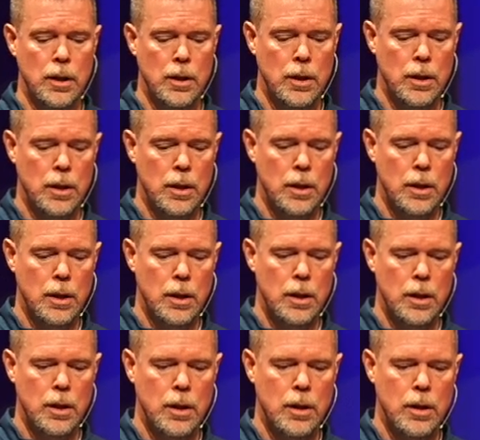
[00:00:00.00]

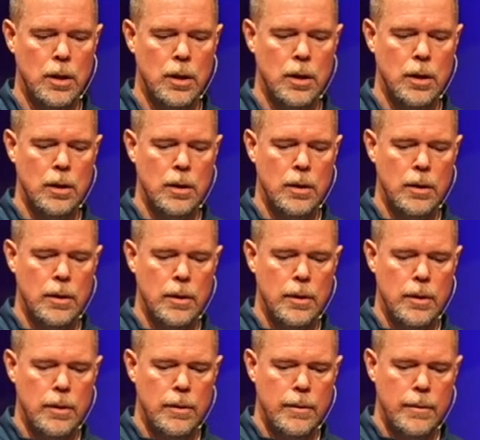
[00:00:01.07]

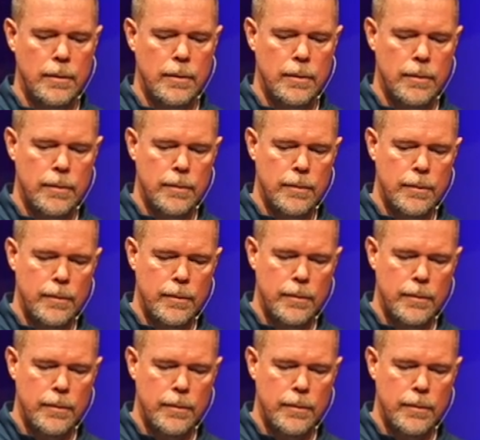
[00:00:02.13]
Nothing is said.